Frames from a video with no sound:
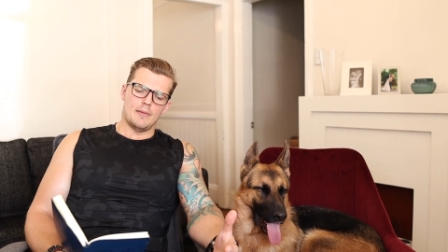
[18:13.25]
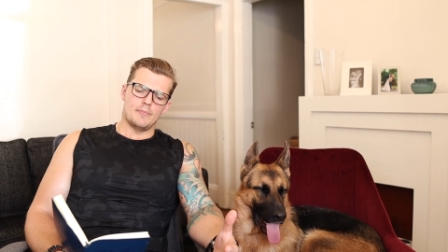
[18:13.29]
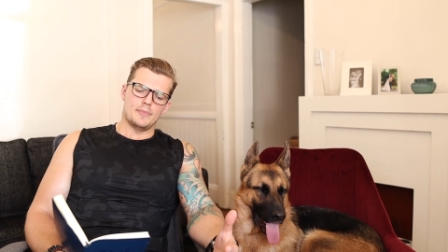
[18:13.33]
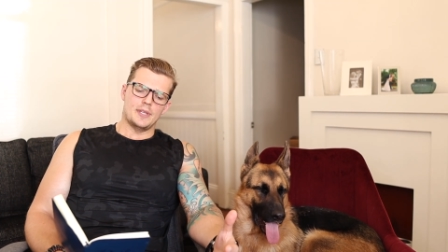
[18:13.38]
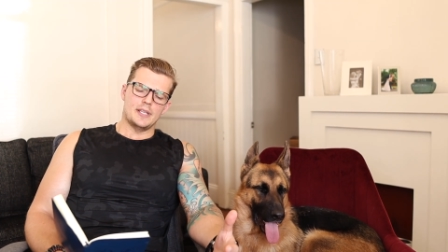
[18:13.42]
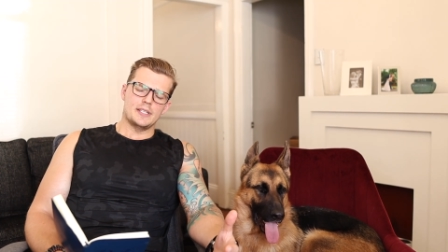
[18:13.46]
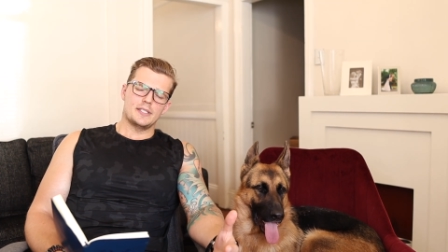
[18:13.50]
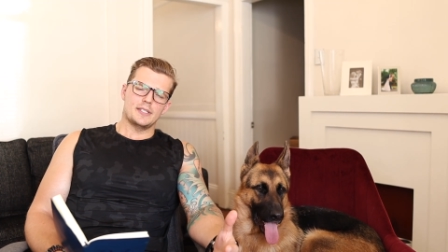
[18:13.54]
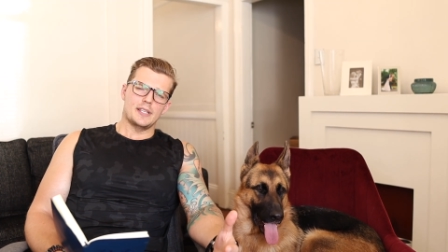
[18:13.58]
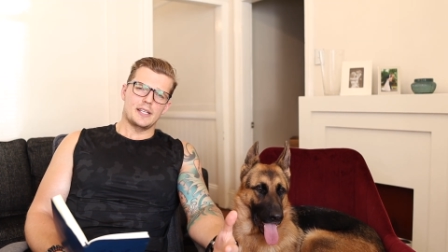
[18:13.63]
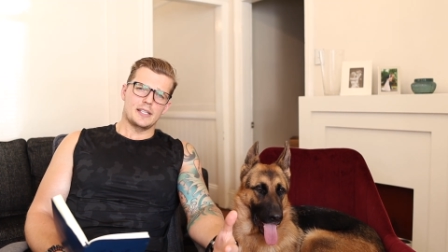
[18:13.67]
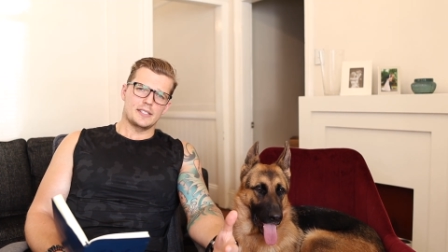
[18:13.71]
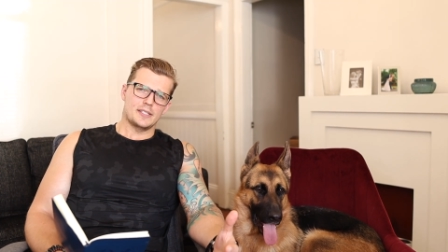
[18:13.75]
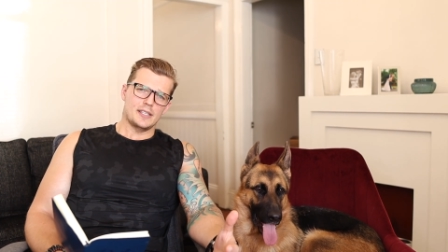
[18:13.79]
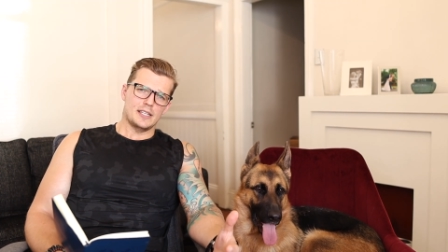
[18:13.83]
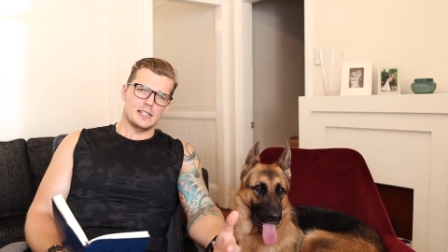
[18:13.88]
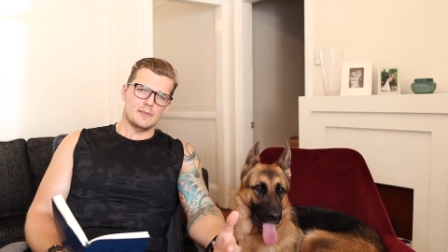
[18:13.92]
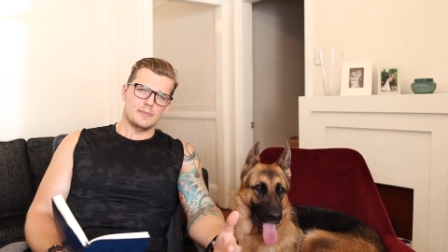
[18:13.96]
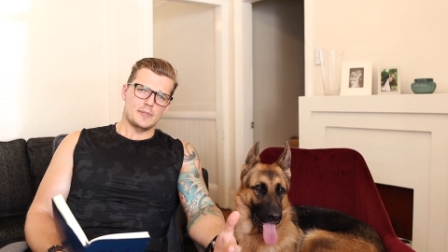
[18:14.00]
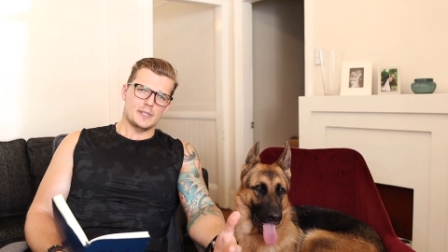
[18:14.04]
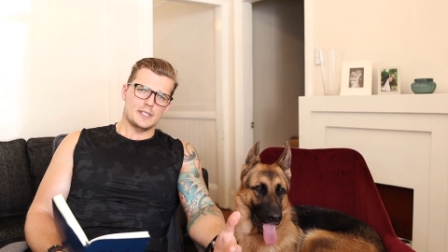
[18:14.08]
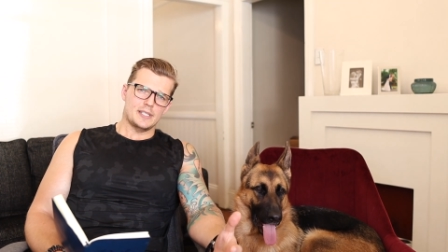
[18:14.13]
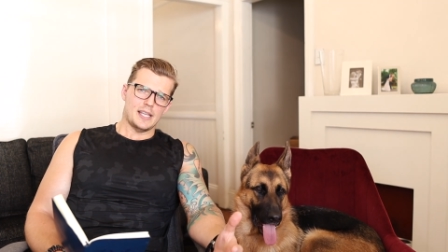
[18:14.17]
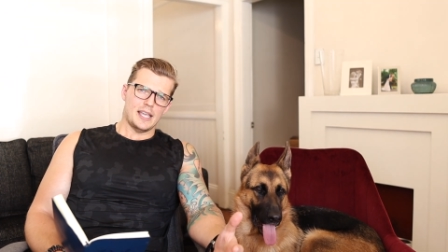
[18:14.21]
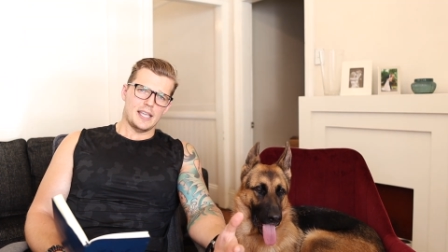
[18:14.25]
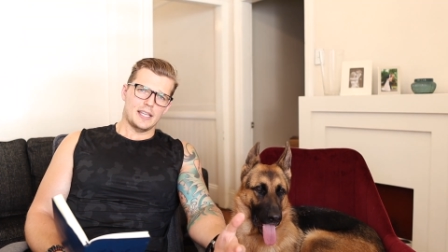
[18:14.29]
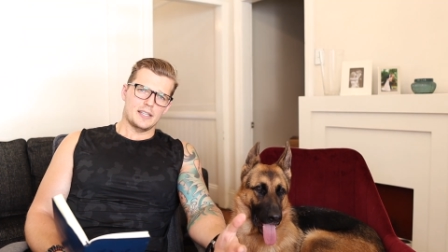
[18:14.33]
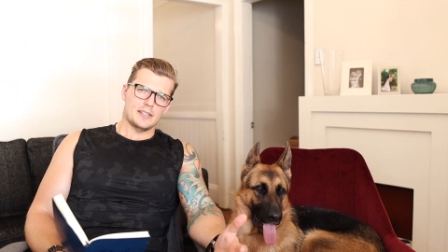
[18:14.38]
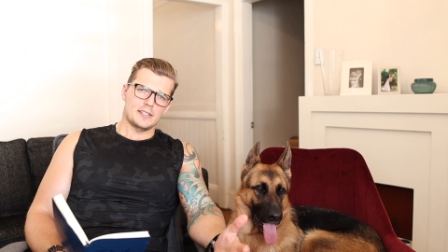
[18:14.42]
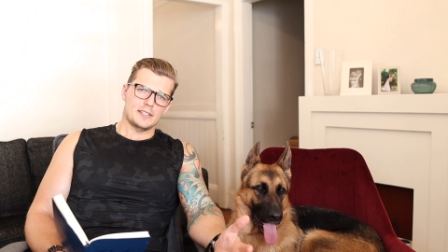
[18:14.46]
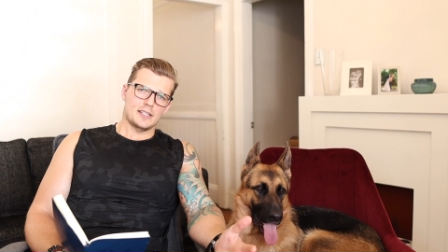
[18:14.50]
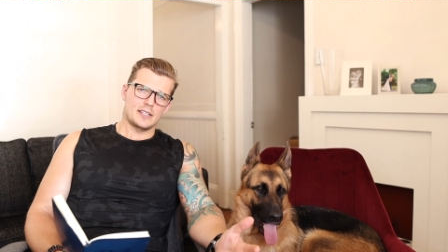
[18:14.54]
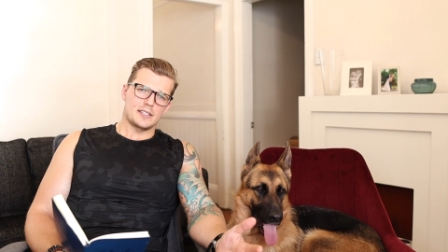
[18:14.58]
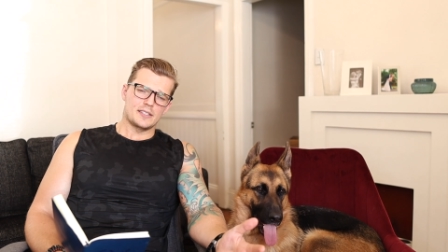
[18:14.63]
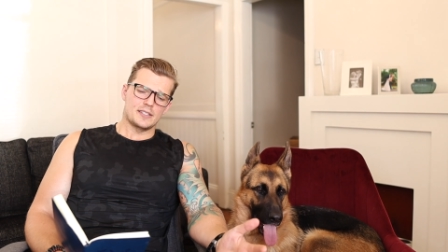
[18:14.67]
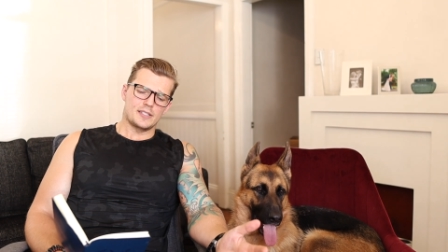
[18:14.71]
These things need to be taken
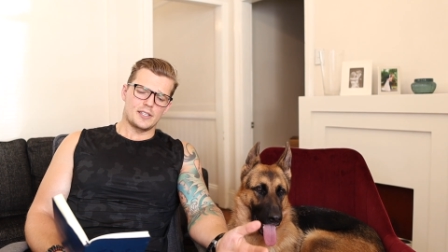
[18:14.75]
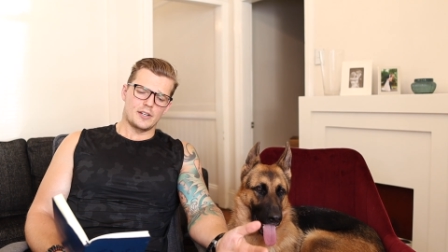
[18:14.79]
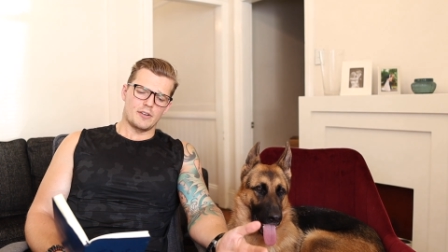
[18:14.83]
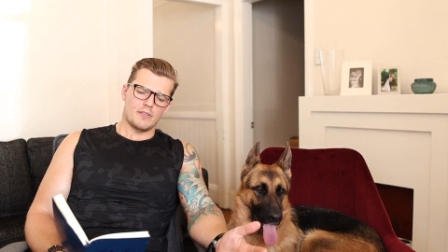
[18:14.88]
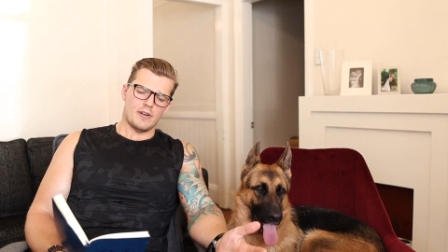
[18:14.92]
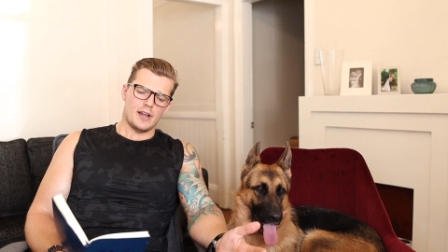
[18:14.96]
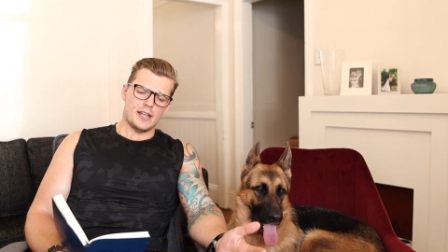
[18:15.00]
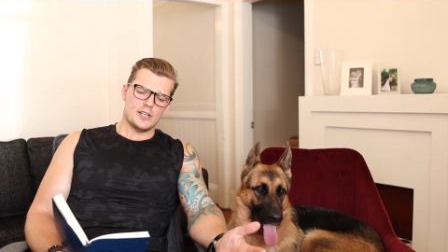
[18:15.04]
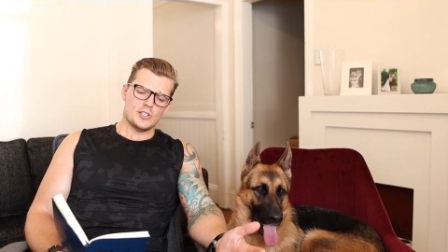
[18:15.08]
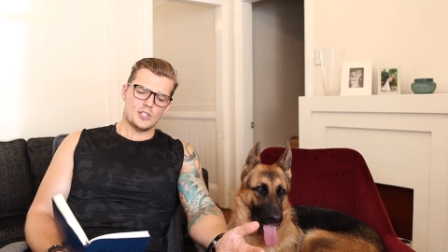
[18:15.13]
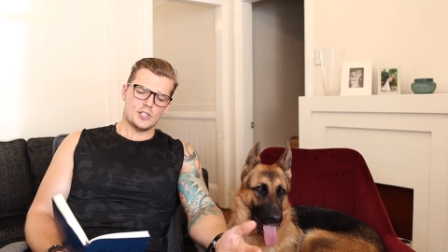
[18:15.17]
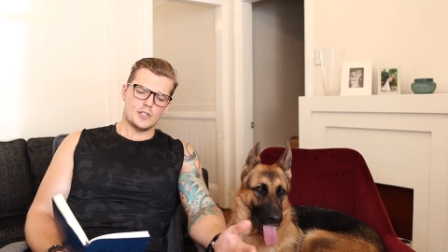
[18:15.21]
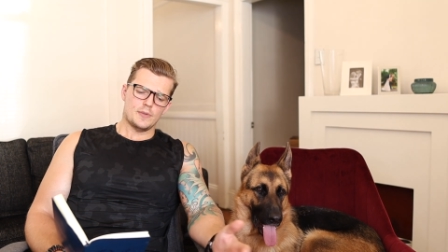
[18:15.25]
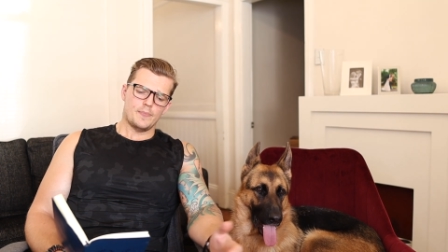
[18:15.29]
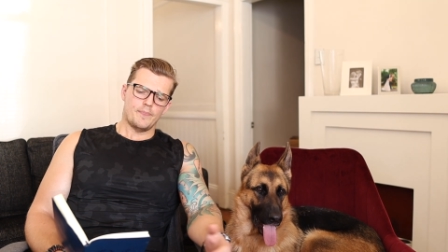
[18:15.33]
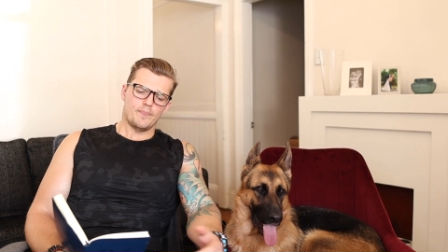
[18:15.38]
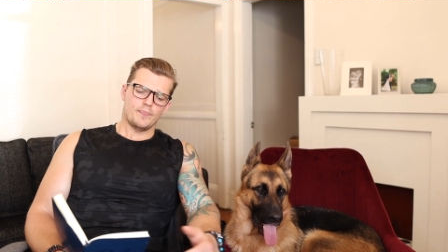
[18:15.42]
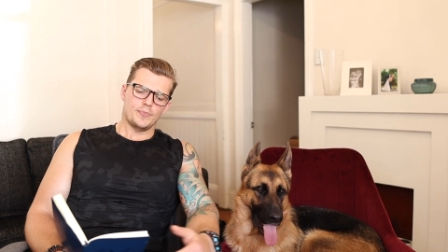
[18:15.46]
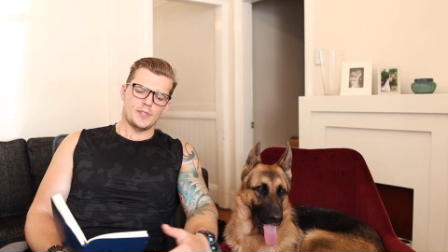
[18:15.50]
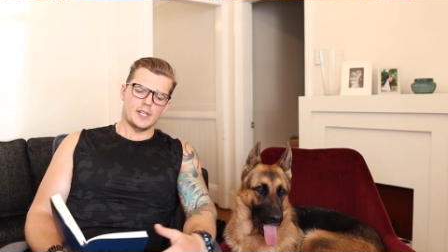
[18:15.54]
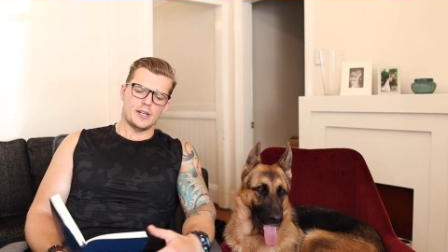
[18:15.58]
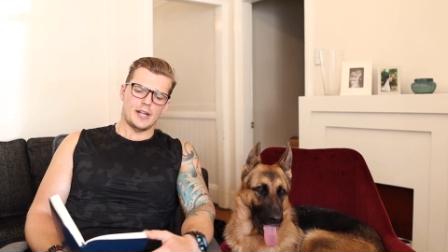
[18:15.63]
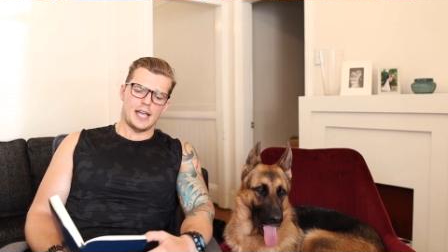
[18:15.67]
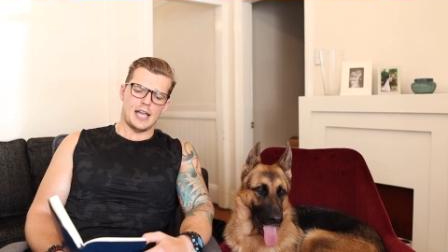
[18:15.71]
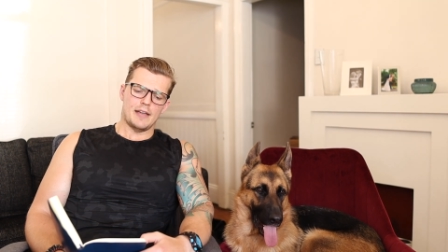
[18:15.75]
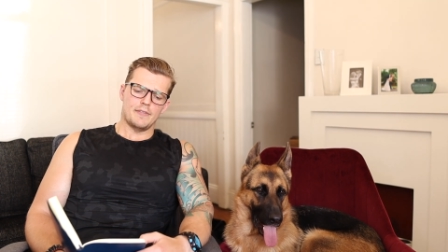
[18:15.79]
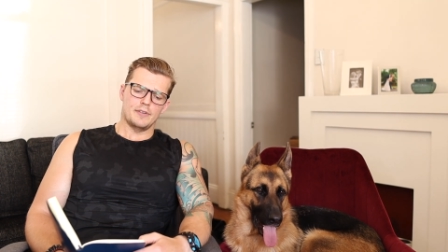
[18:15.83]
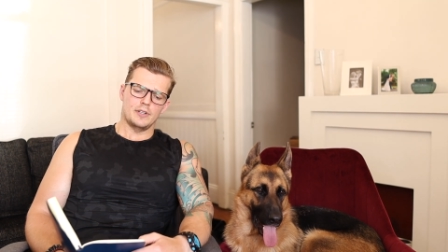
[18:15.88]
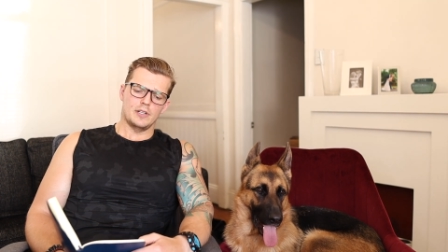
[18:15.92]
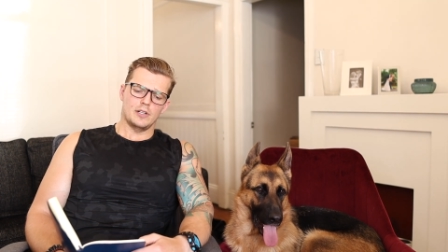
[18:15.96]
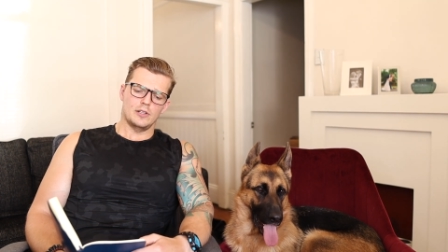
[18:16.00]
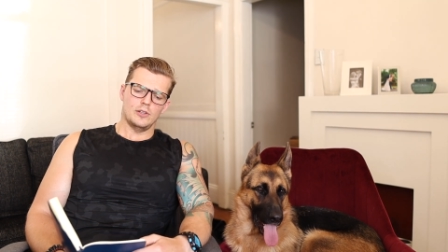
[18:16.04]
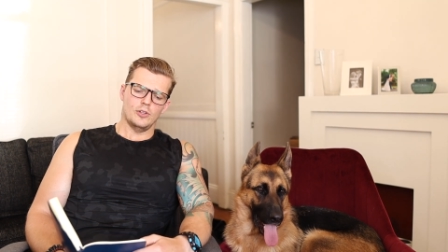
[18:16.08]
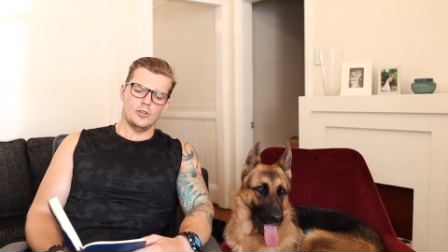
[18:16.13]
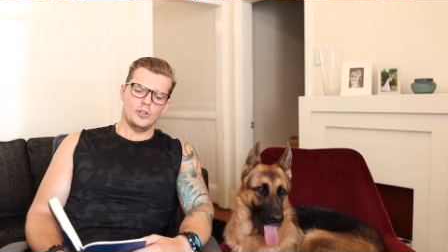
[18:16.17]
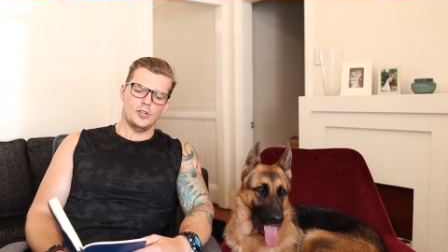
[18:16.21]
into consideration that I haven't
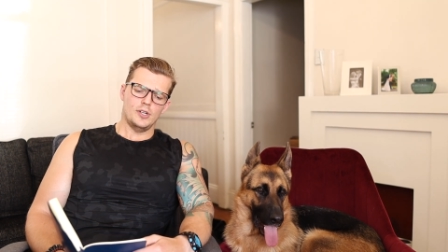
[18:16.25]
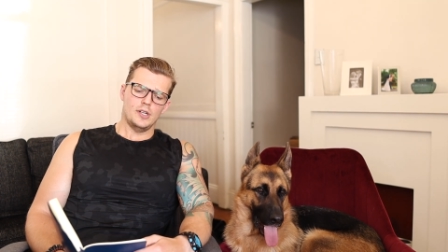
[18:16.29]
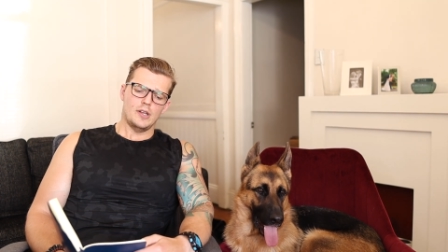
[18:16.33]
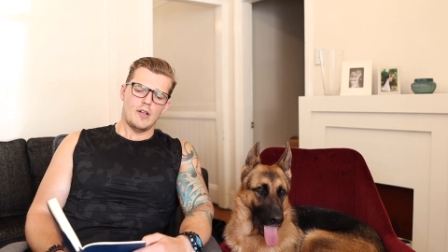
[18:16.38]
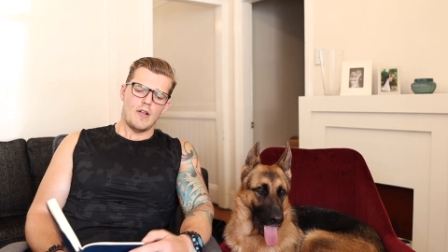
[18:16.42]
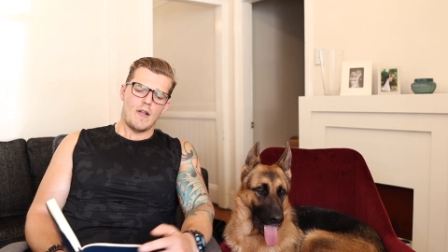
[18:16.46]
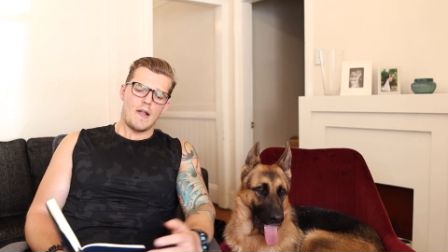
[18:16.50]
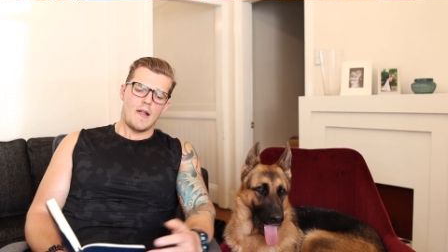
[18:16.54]
included.